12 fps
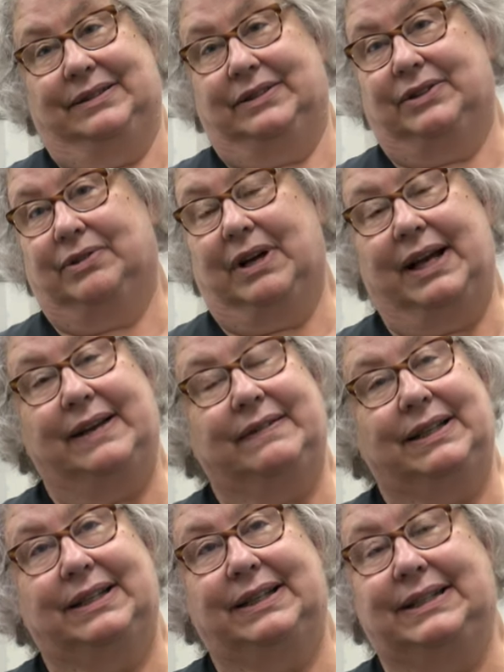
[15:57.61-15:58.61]
Try
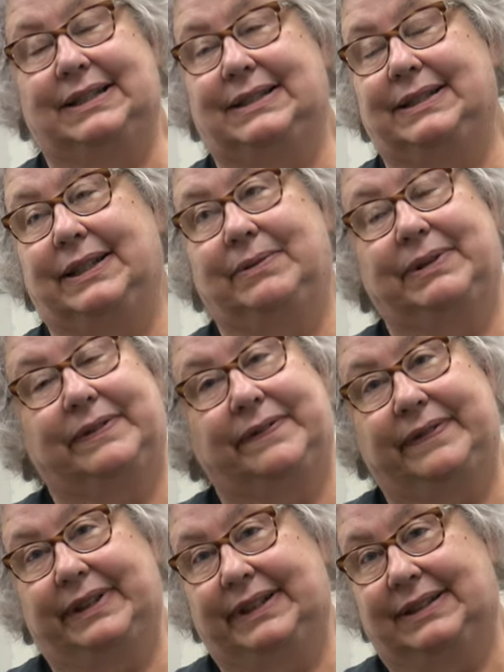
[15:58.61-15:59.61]
everything and see what
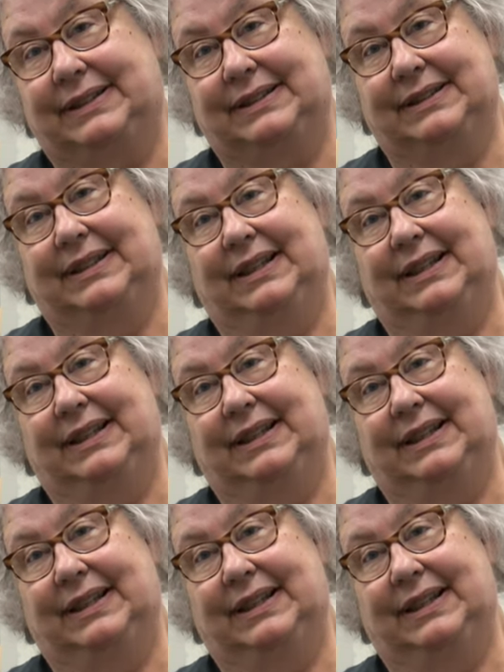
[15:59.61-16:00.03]
fits.